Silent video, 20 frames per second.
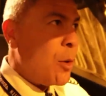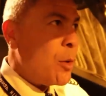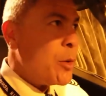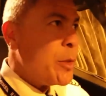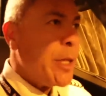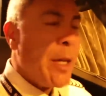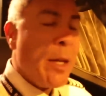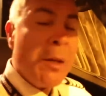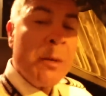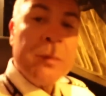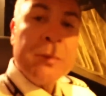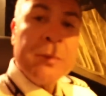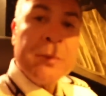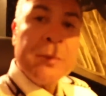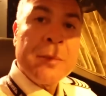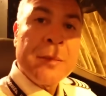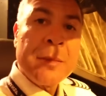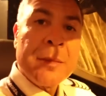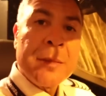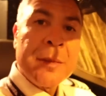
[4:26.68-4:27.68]
hotel.
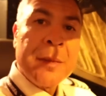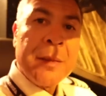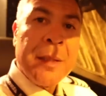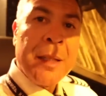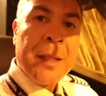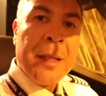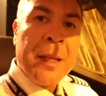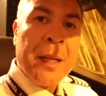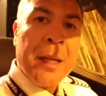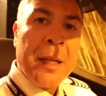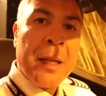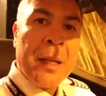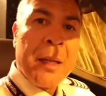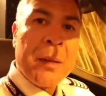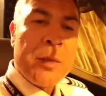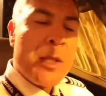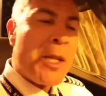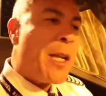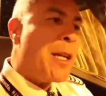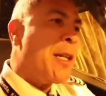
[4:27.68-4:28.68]
We're
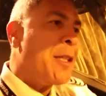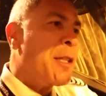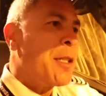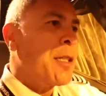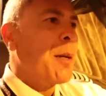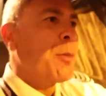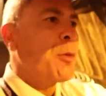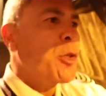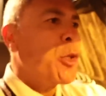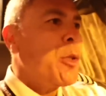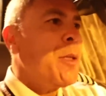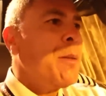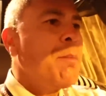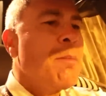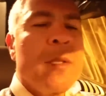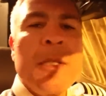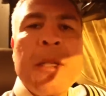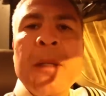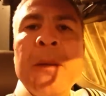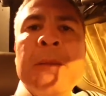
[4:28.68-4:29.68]
staying at the DoubleTree,
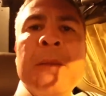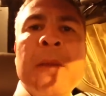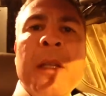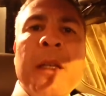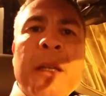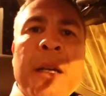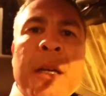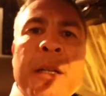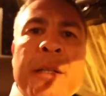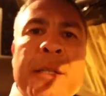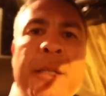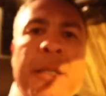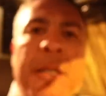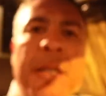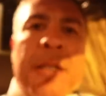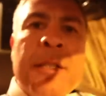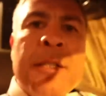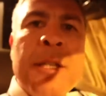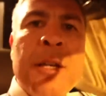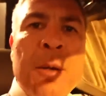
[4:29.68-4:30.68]
so I'll see you
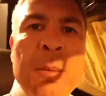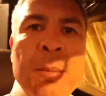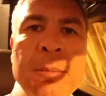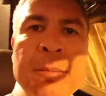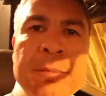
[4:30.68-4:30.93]
guys there.